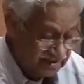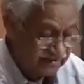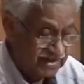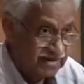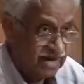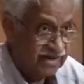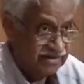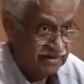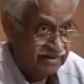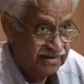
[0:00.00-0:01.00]
has a very
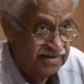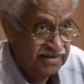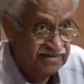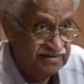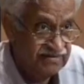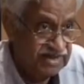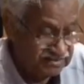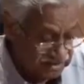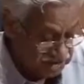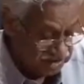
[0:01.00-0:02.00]
long
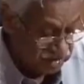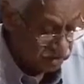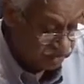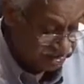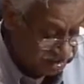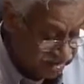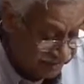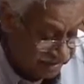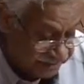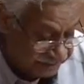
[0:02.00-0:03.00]
civilization, no question
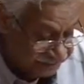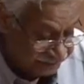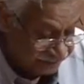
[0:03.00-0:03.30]
on that.